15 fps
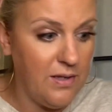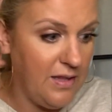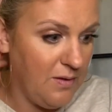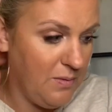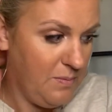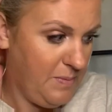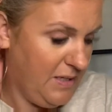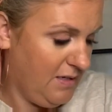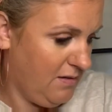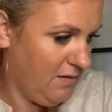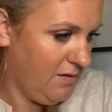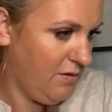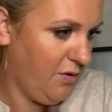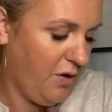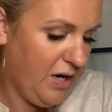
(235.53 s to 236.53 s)
That would be
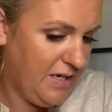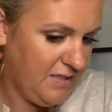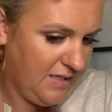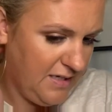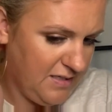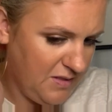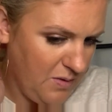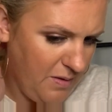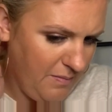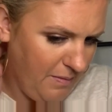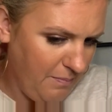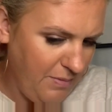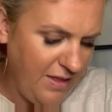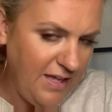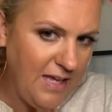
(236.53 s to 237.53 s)
crazy. So
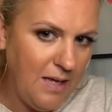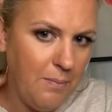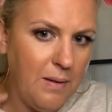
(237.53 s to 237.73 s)
I'm thinking